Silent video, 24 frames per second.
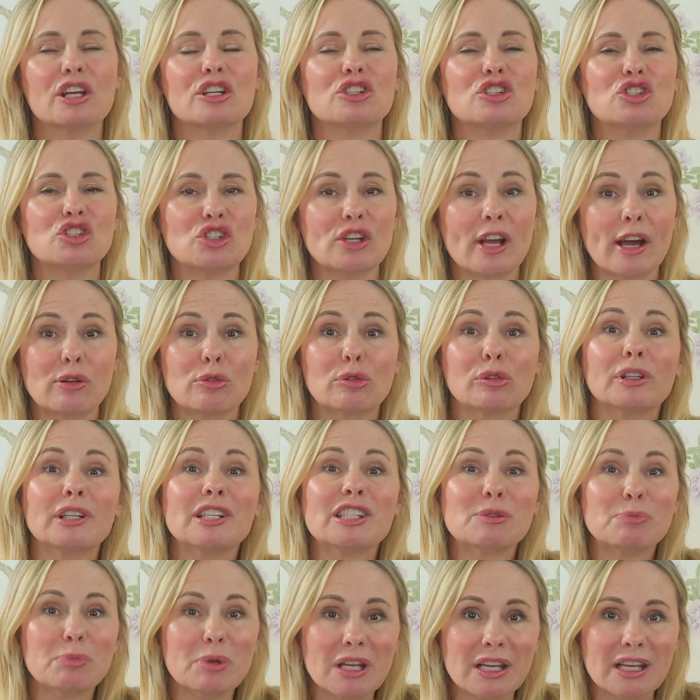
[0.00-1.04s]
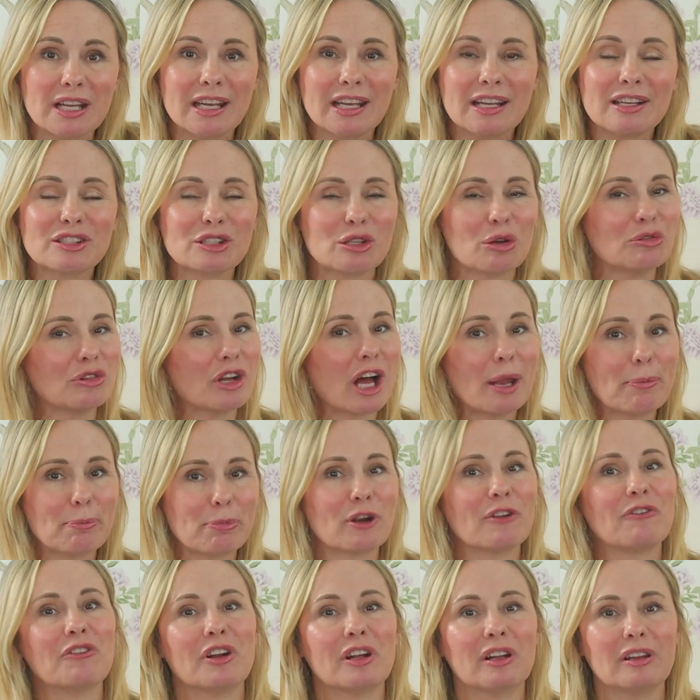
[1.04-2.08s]
generally speaking, so not
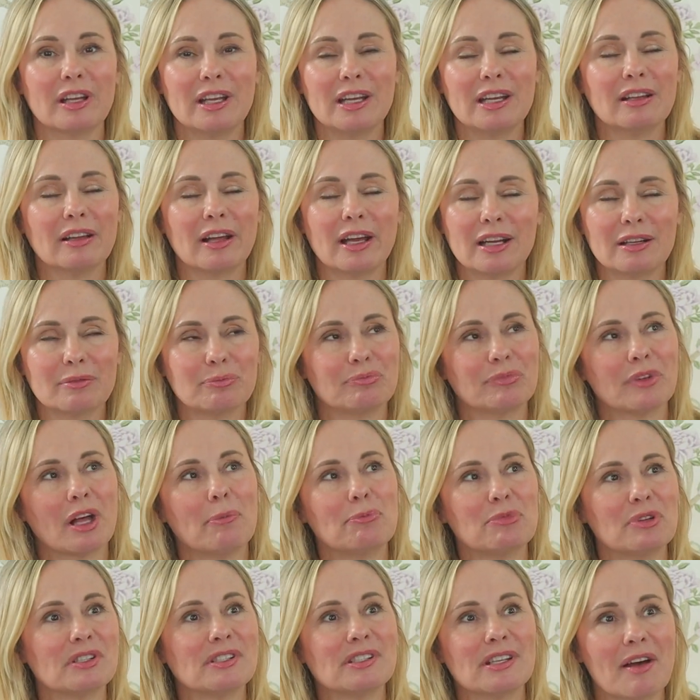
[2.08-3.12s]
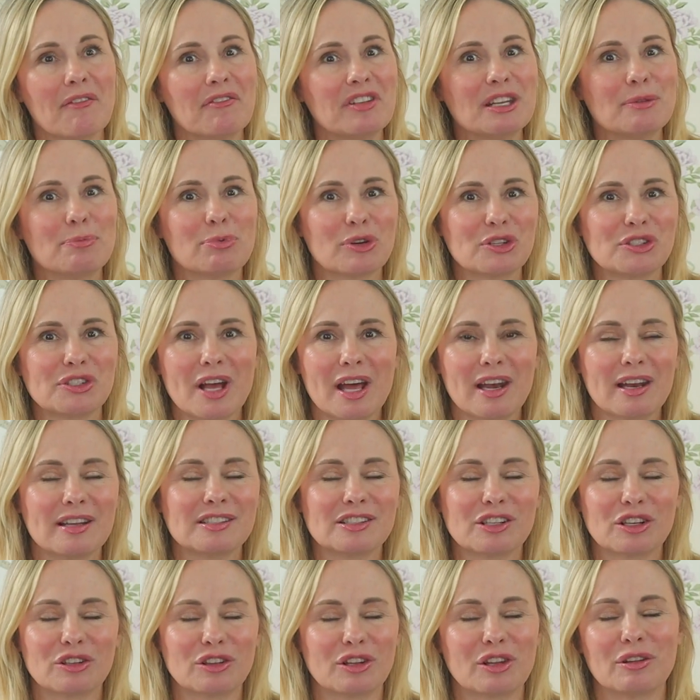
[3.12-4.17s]
perfectly, like up to 70% is
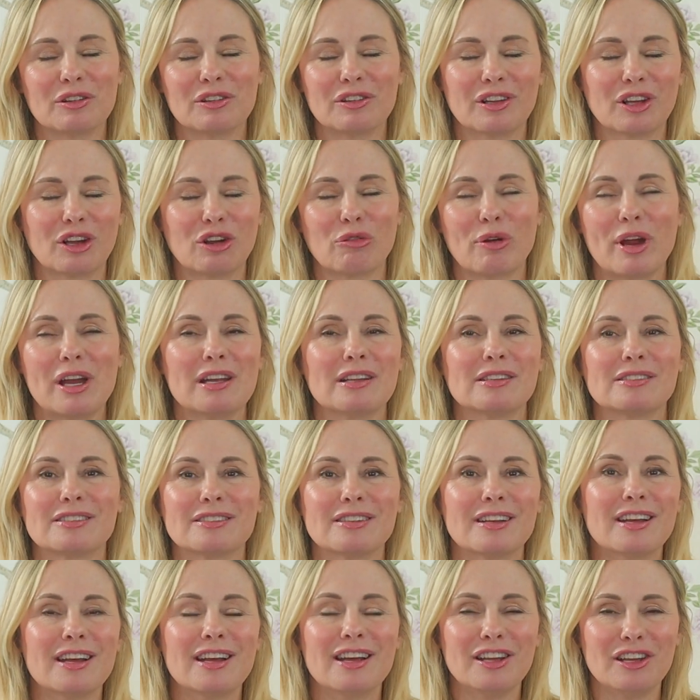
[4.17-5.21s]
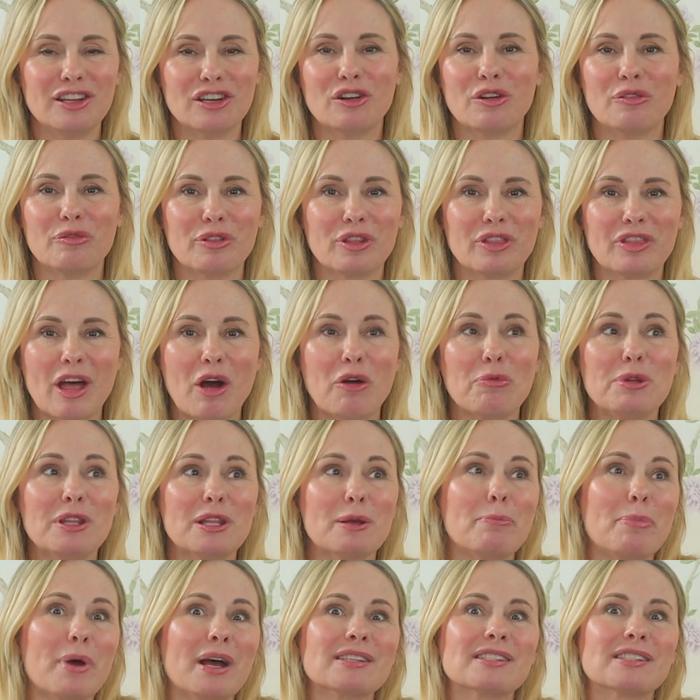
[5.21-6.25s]
the greatest, that would be
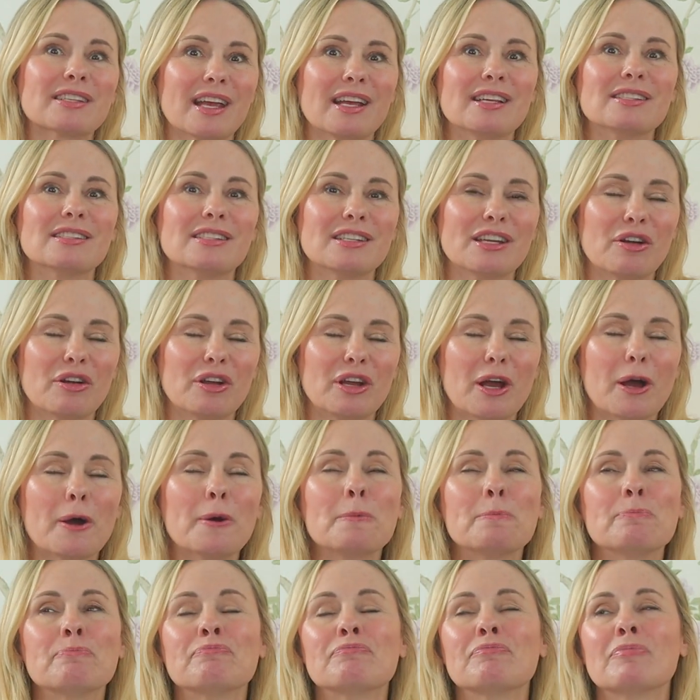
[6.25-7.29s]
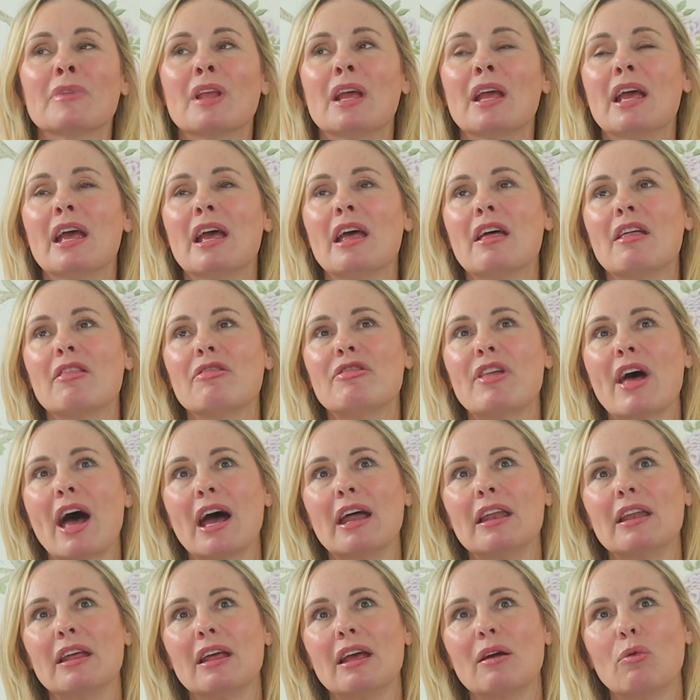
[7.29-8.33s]
the best case scenario,
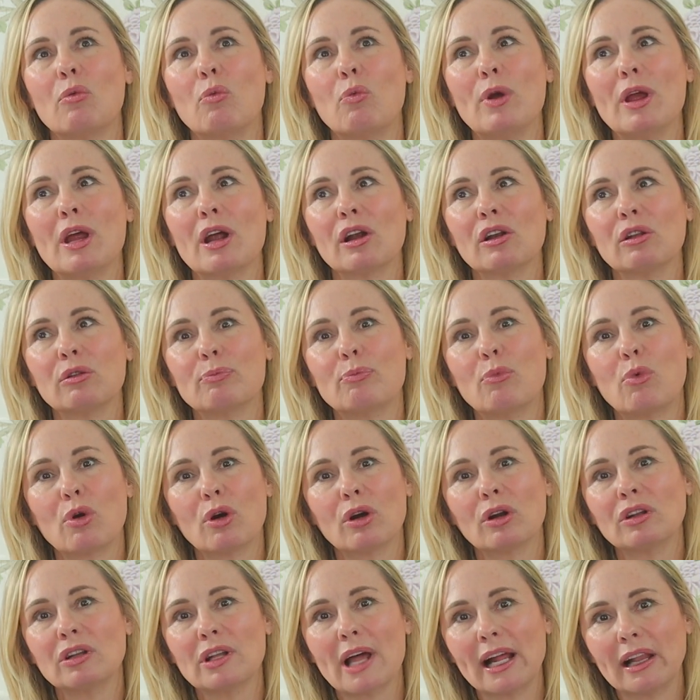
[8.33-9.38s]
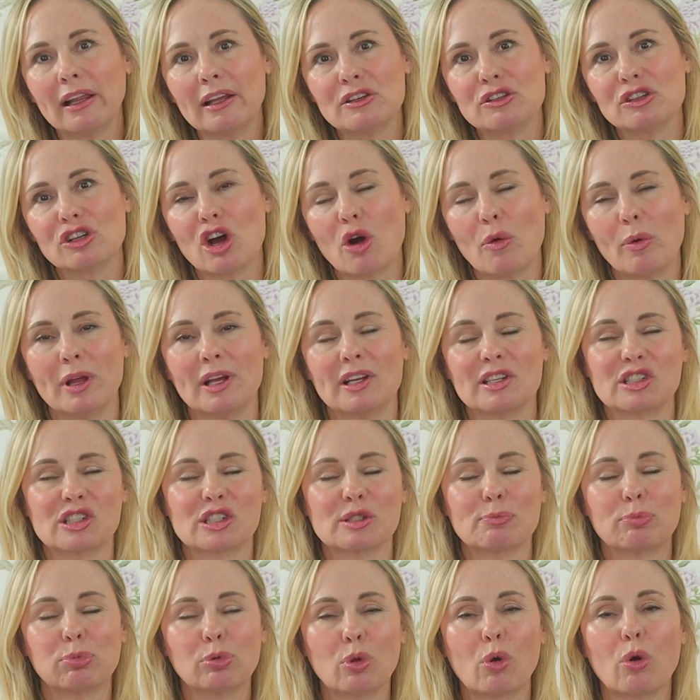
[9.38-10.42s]
that we are more likely to go
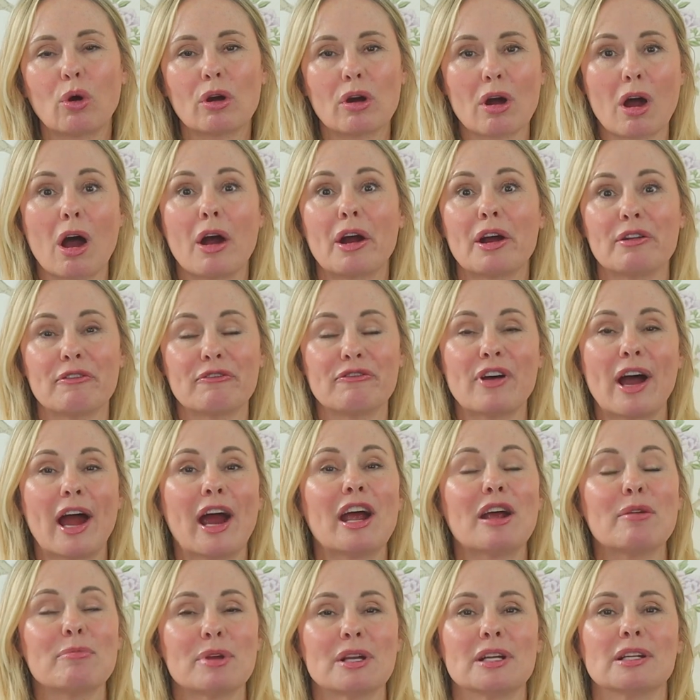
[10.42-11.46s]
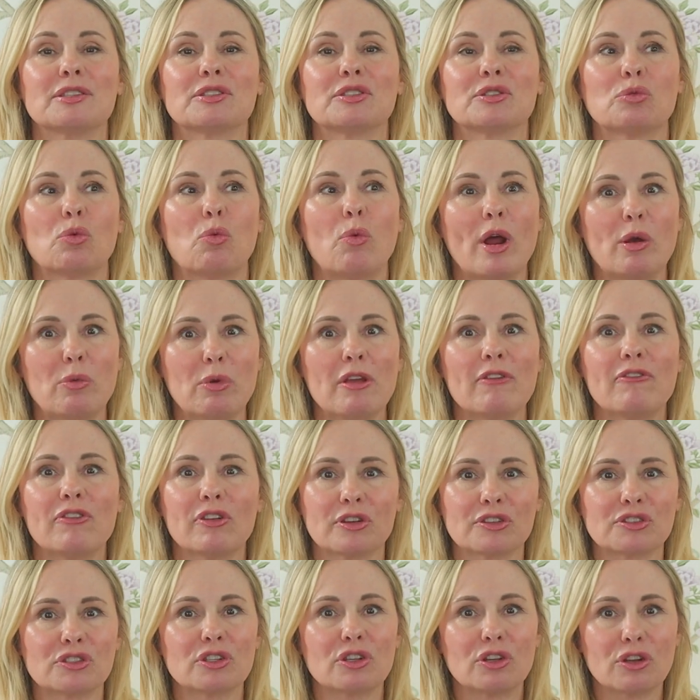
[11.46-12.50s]
explore our environments when we
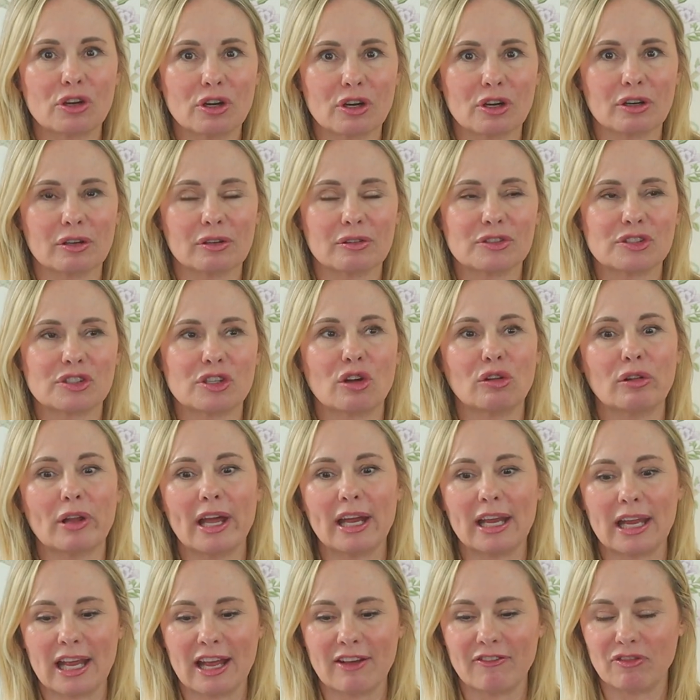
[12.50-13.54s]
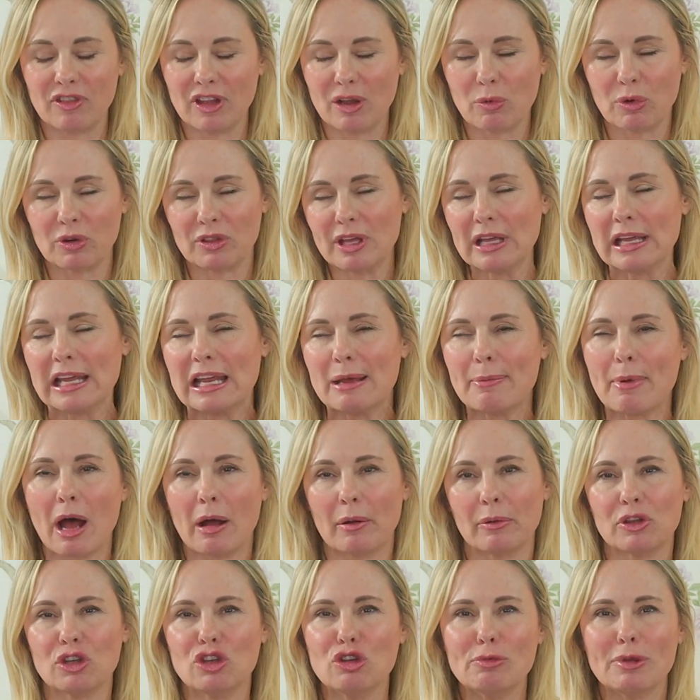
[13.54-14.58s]
feel secure. So if we're thinking
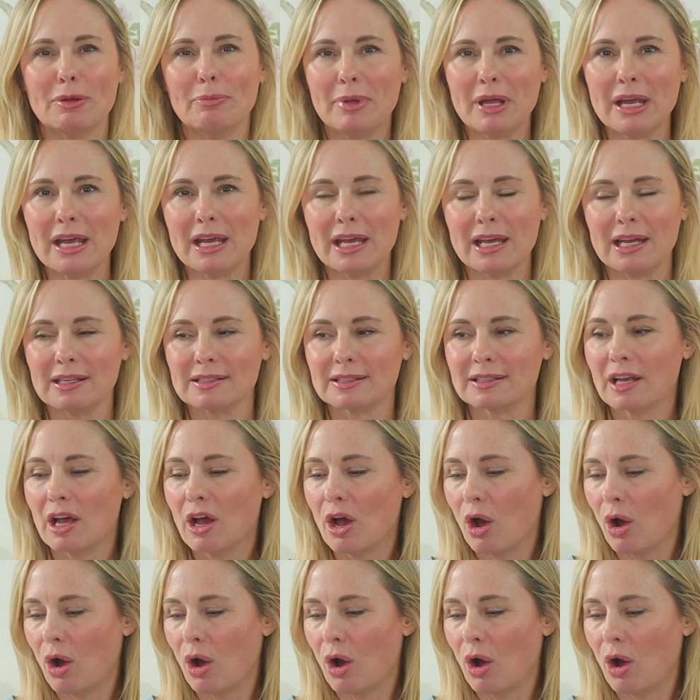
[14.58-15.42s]
about human beings,